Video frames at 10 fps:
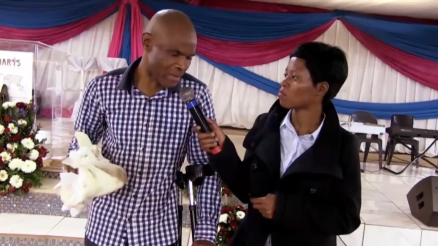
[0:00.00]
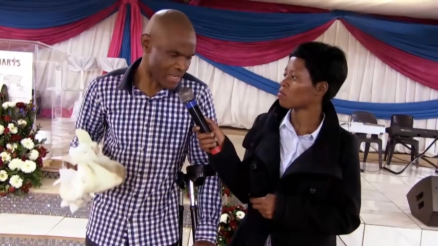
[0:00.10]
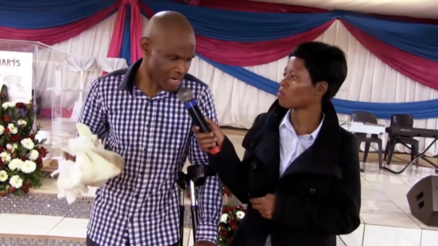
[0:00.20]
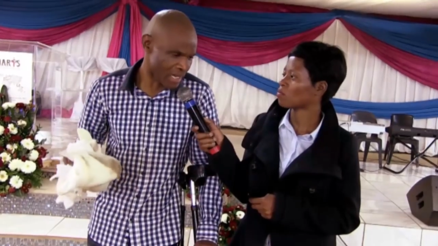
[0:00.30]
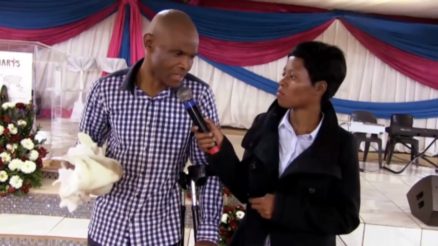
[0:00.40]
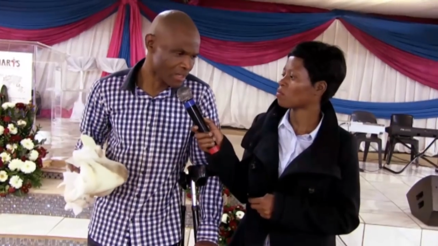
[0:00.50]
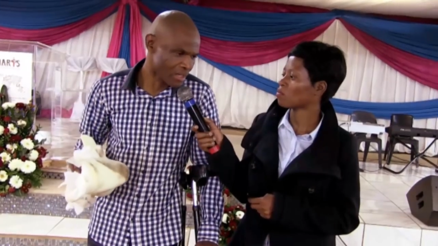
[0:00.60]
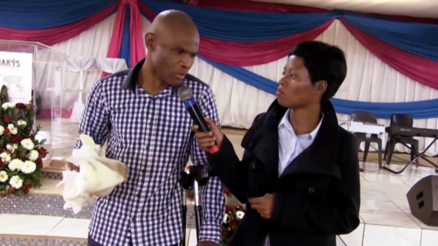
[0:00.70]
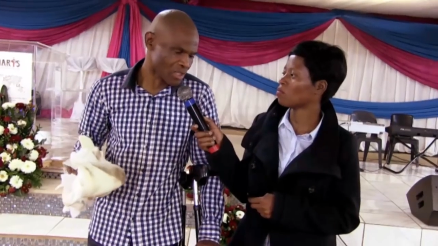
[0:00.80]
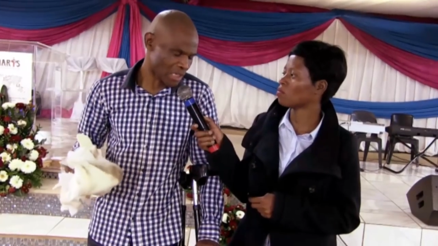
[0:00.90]
Speaker 1: my, my healing
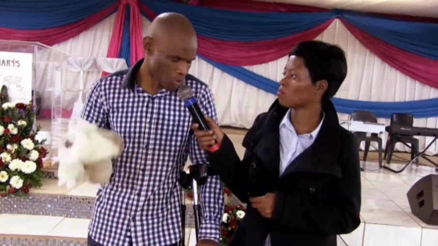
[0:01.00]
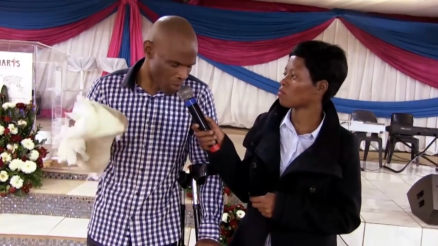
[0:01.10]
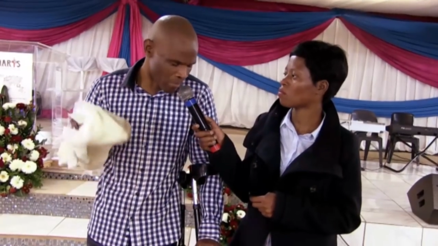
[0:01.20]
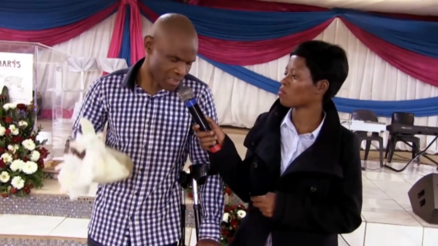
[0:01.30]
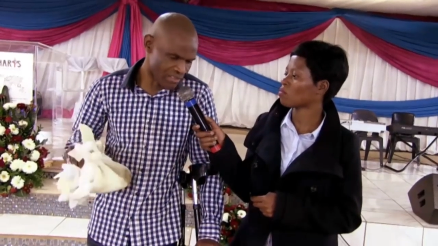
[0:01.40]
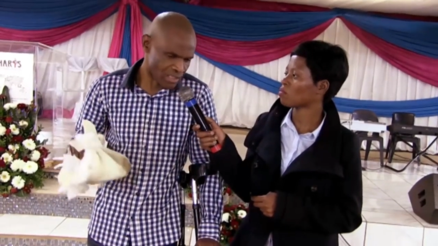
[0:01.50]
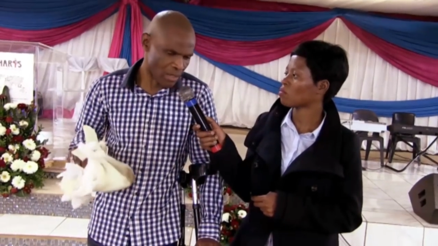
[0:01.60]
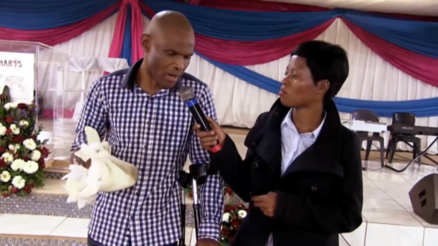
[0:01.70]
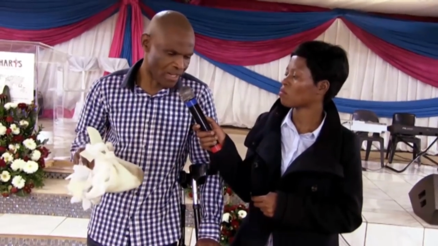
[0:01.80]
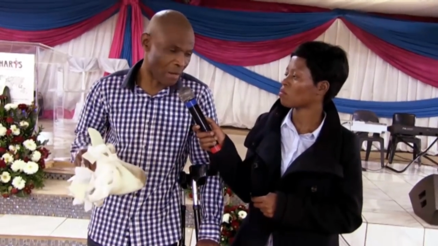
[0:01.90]
because I told myself
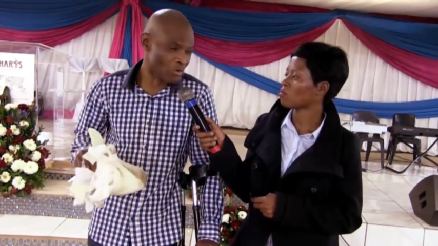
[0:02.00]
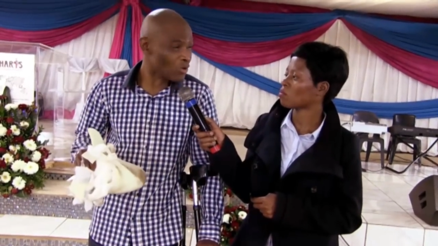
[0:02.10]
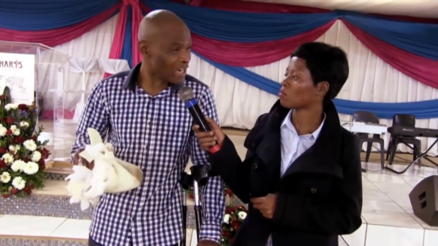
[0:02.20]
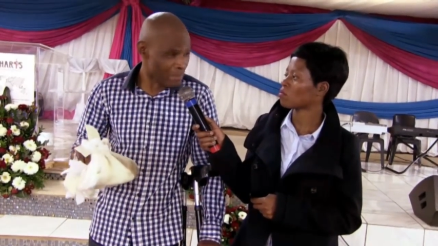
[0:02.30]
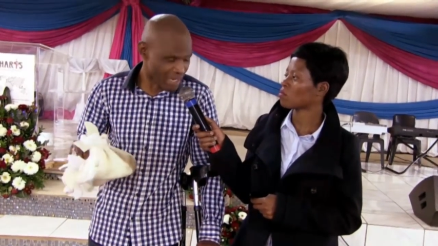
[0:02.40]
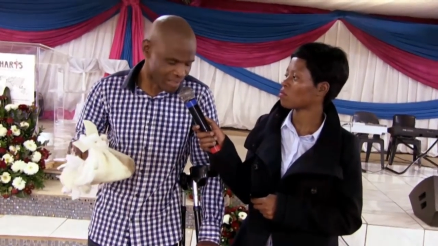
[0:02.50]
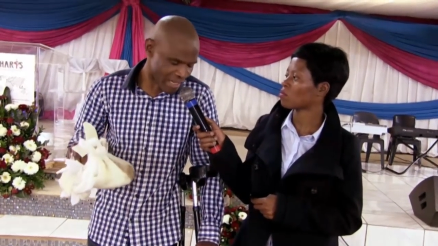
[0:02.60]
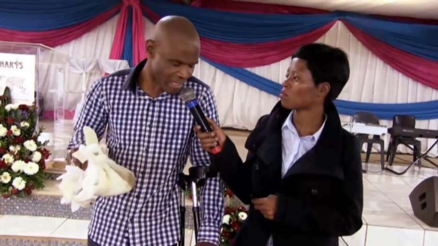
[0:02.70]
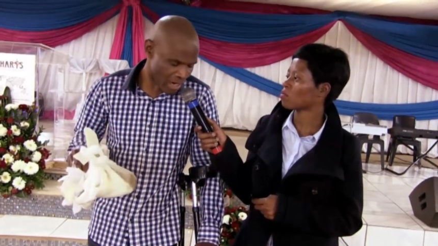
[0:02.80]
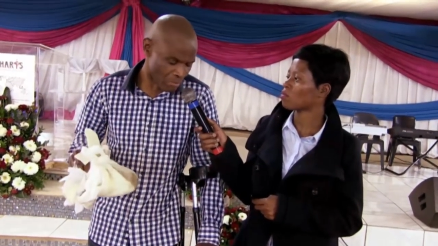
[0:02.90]
that no, I, am not going to
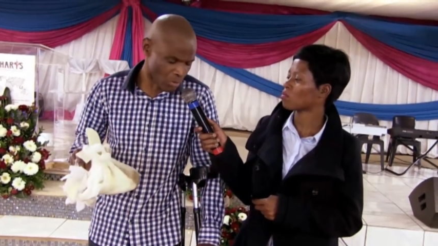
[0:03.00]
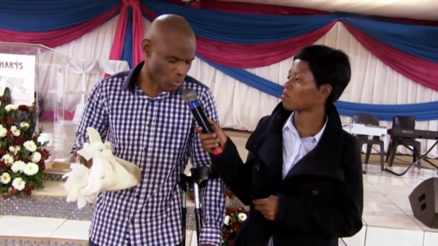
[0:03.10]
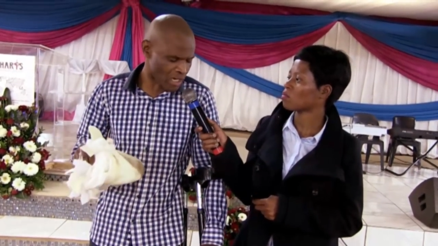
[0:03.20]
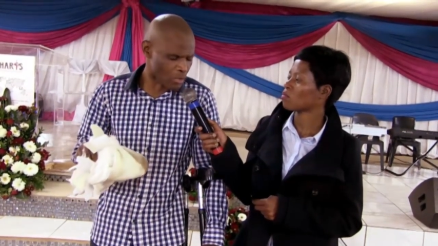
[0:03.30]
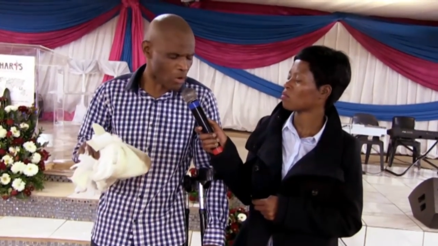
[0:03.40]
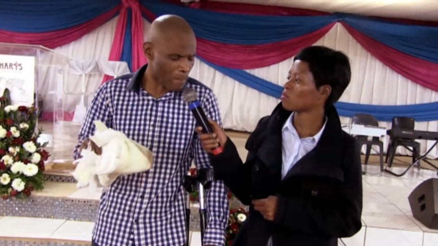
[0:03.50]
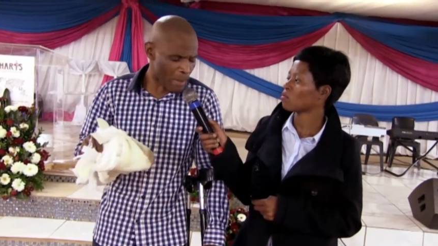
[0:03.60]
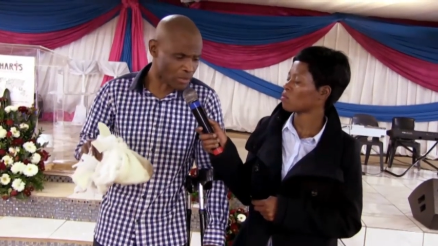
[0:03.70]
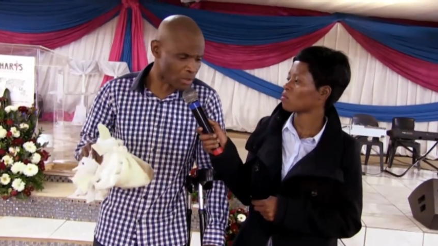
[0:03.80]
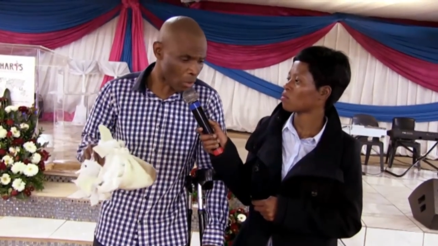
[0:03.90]
back there. I'm not going to
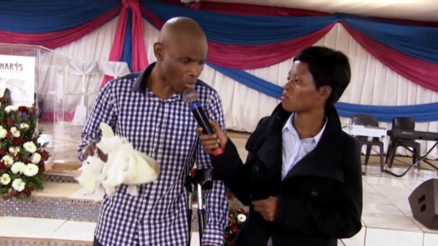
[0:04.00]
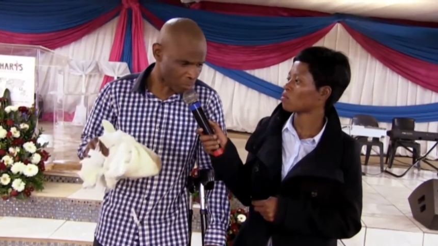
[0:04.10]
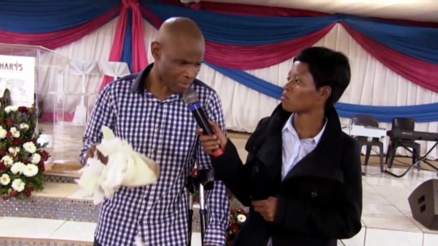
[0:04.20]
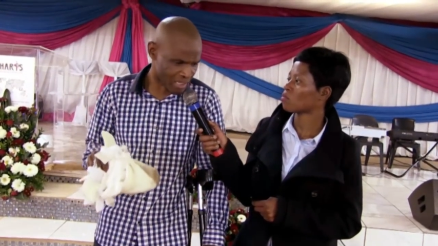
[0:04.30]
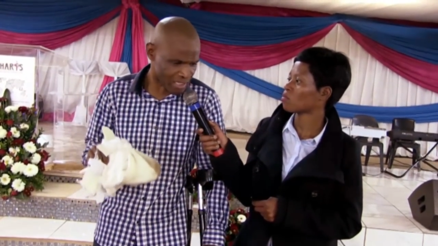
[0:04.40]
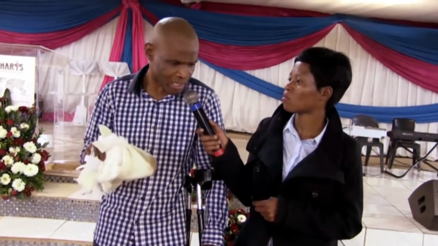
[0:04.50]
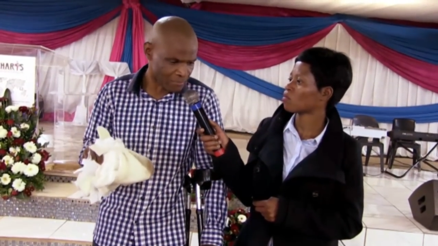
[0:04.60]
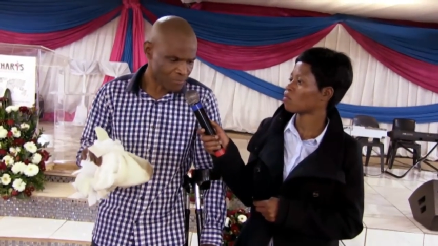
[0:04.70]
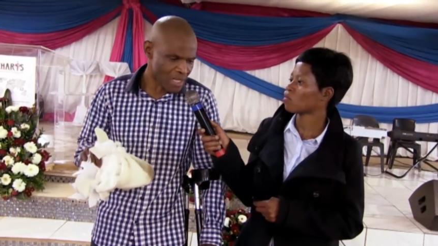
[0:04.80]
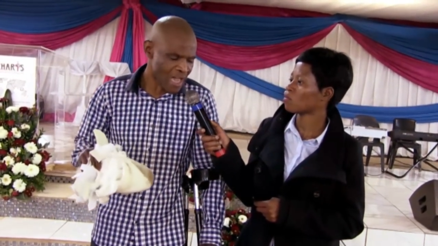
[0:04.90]
go back to the hospital again.